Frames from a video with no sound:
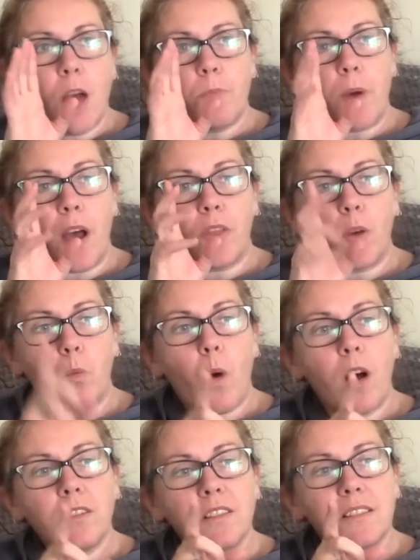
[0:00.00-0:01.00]
But the
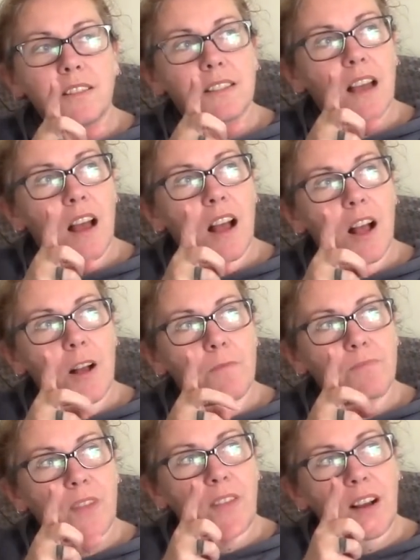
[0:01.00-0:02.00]
ones,
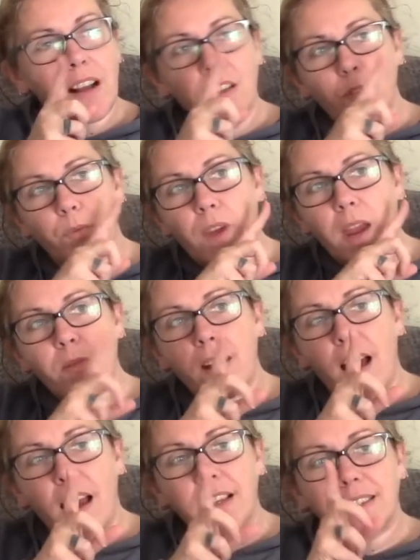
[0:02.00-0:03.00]
the little fairy
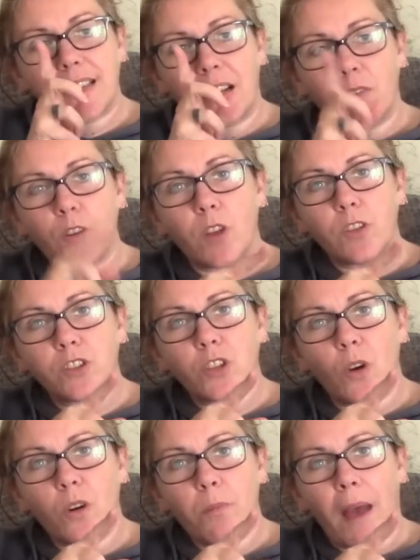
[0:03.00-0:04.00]
lights, and I've got the
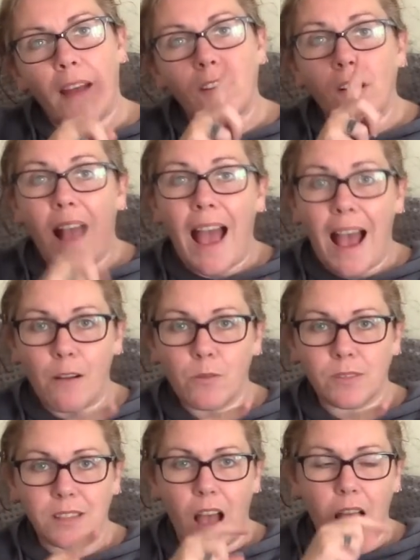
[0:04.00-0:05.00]
solar panel
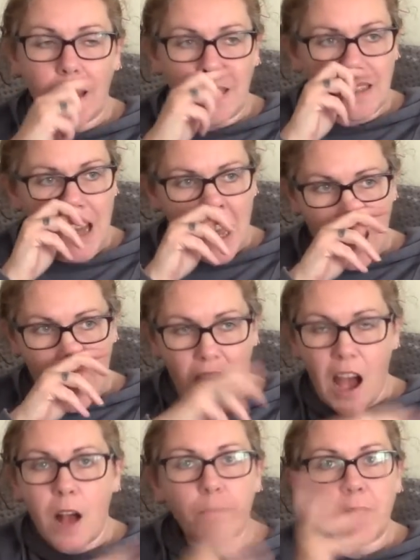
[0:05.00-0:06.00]
outside,
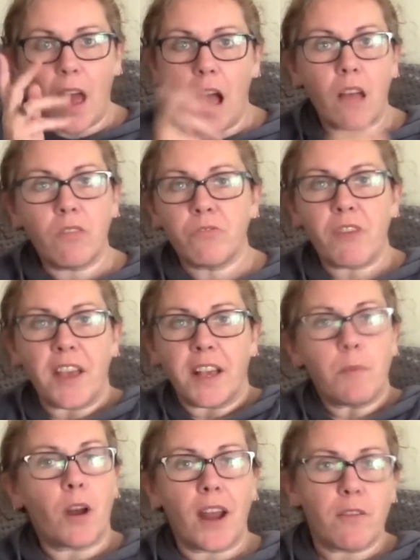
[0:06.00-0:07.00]
they
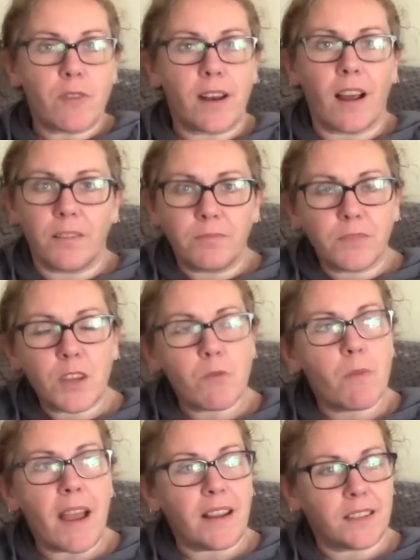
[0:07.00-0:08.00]
come on every night, they're
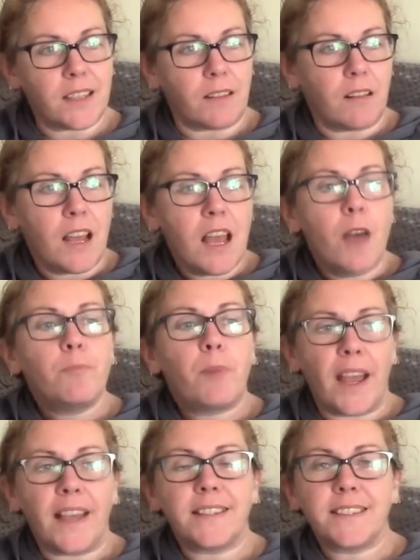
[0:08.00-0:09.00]
amazing.
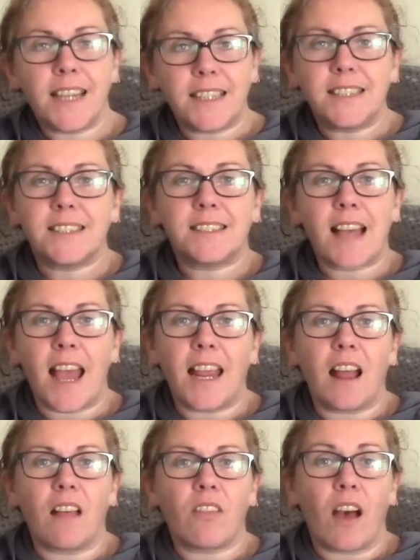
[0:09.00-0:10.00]
But it did
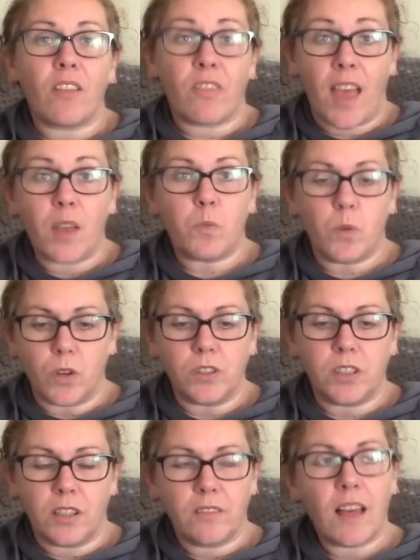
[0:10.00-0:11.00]
say that they
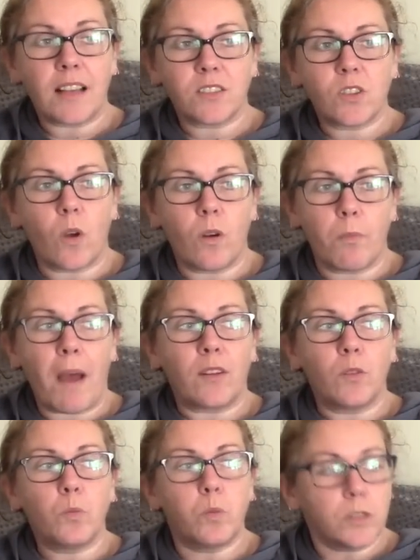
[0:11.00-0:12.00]
would, that solar
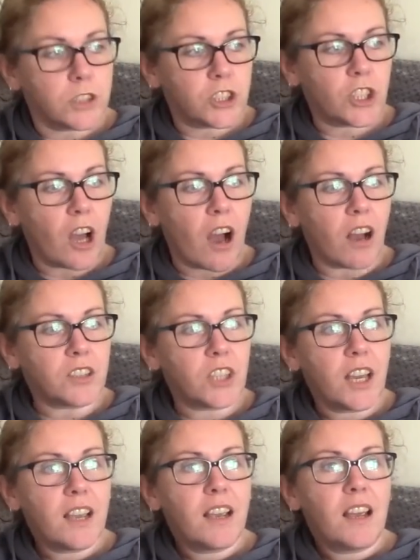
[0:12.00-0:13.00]
panel would charge
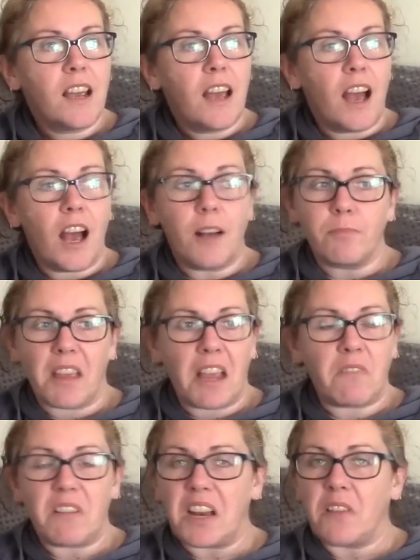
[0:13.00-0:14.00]

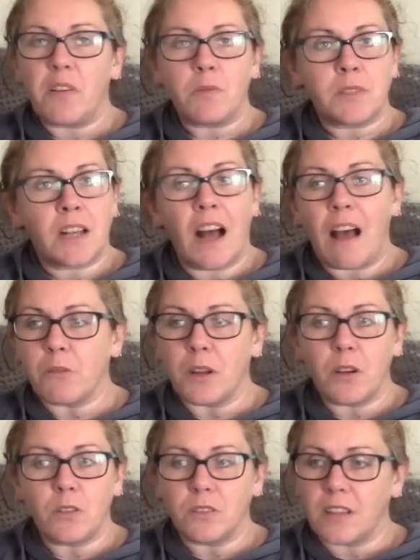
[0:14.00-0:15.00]
even if it was
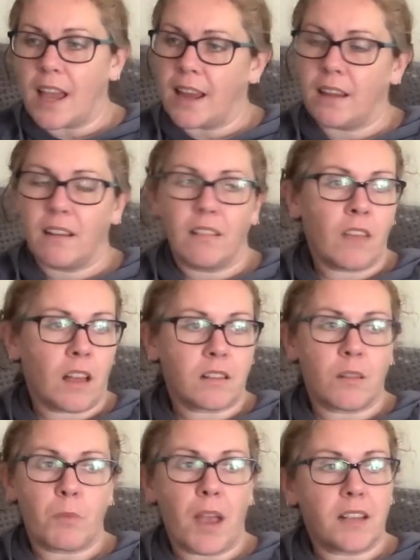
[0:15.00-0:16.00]
cloudy all day. That's
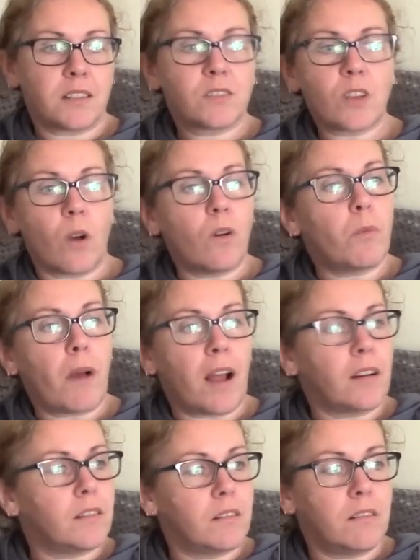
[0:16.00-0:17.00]
the best solar
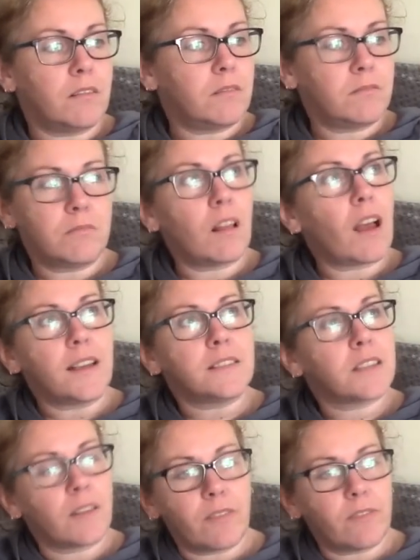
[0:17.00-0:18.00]
panel
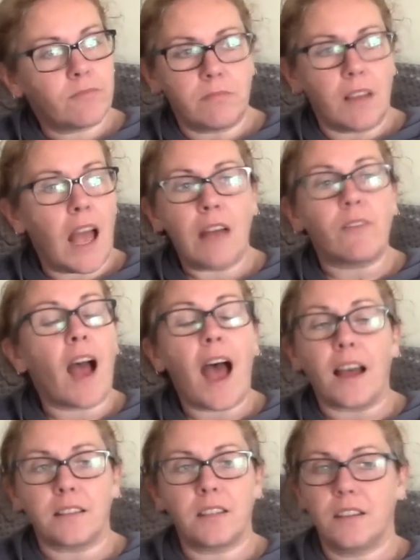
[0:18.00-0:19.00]
lights I've ever
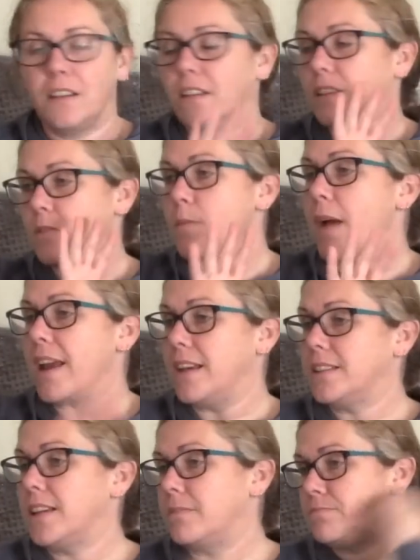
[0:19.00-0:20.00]
had. They're
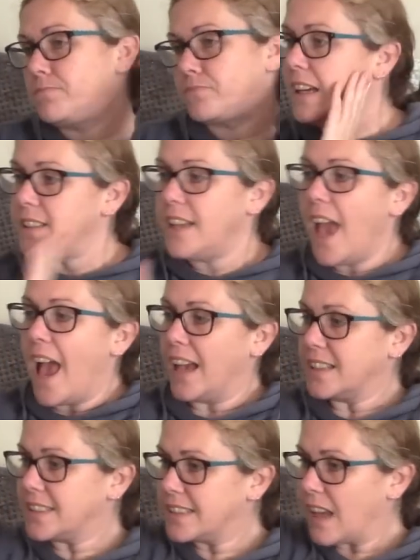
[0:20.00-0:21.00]
amazing. Yeah,
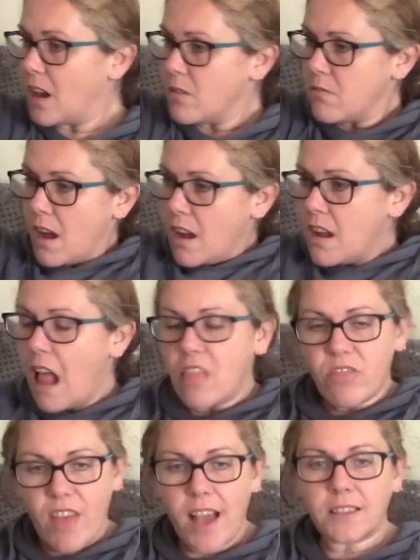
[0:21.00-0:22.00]
so
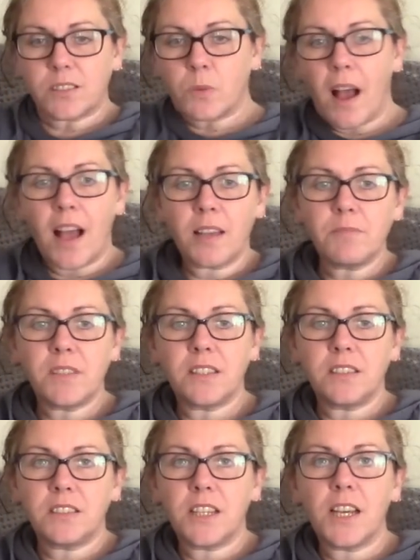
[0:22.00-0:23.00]
that's what I'm
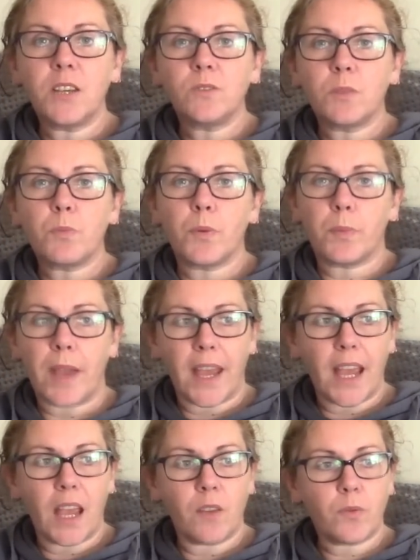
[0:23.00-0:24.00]
gonna do to
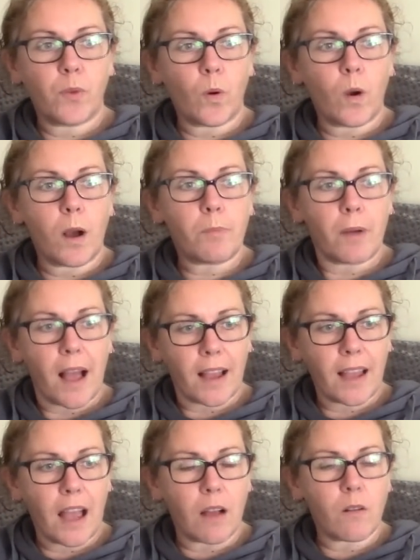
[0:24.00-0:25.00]
prepare for a
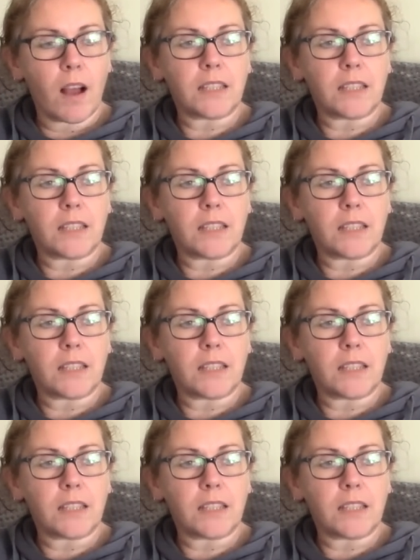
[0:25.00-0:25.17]
blackout.